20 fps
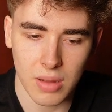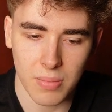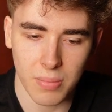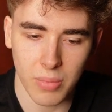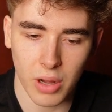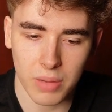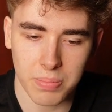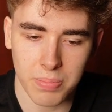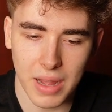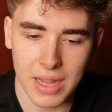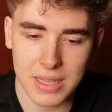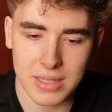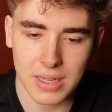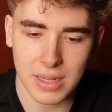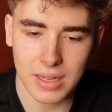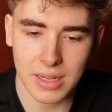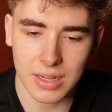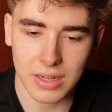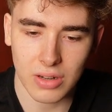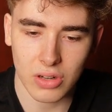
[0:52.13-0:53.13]
but
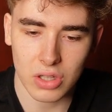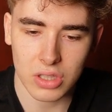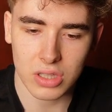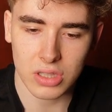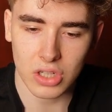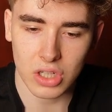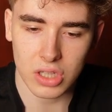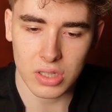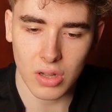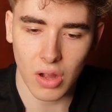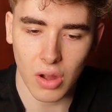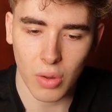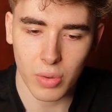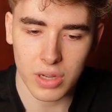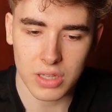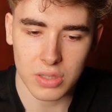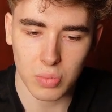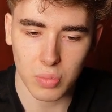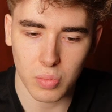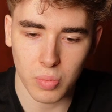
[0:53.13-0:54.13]
basically there's just
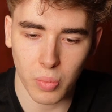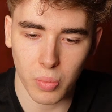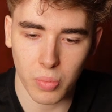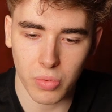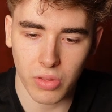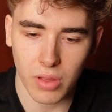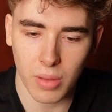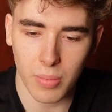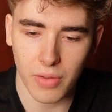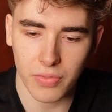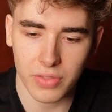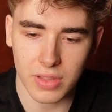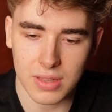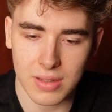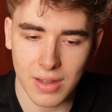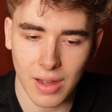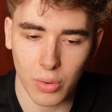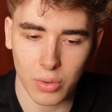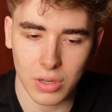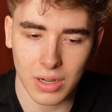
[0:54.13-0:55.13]
always some of these
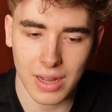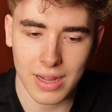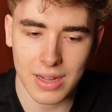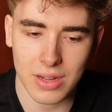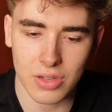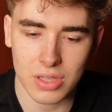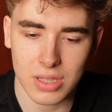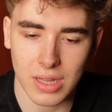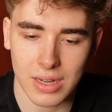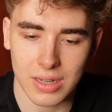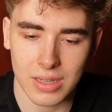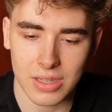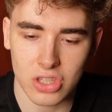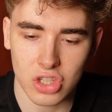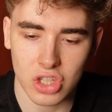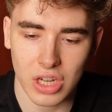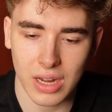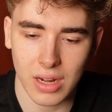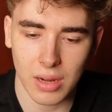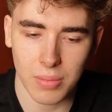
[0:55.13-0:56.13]
outliers and this
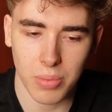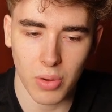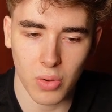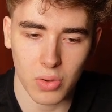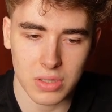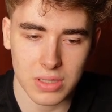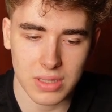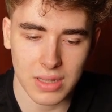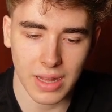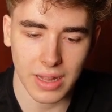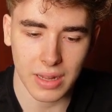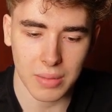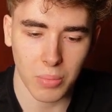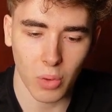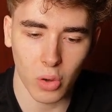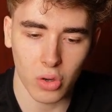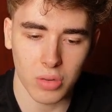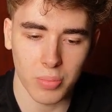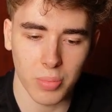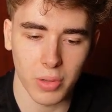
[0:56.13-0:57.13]
channel posts like
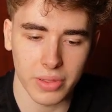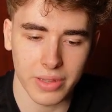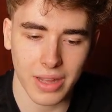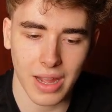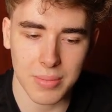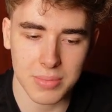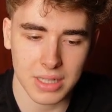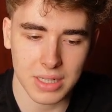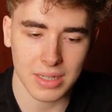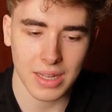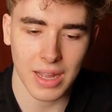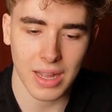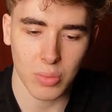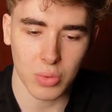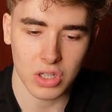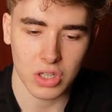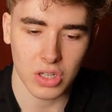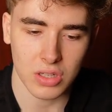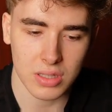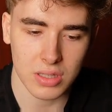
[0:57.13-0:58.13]
multiple times a day,
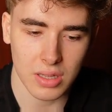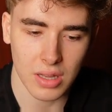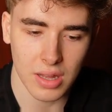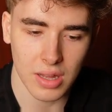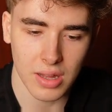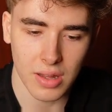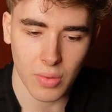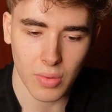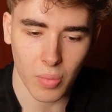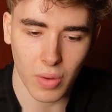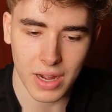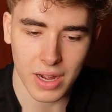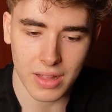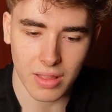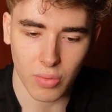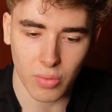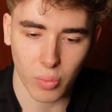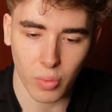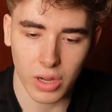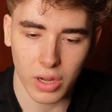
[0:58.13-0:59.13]
which is why
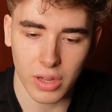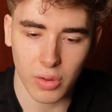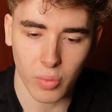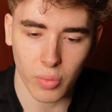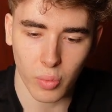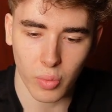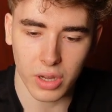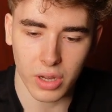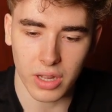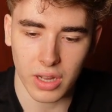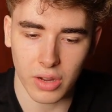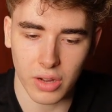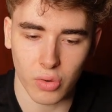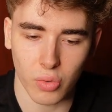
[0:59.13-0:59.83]
it's really a